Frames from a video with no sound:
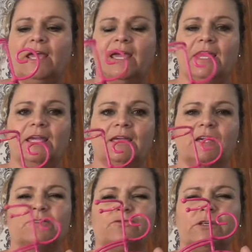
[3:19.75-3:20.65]
a
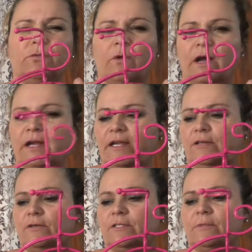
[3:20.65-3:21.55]
country white
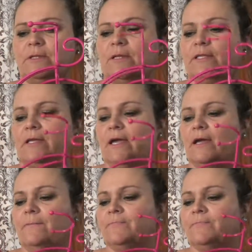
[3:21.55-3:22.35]
or something like that.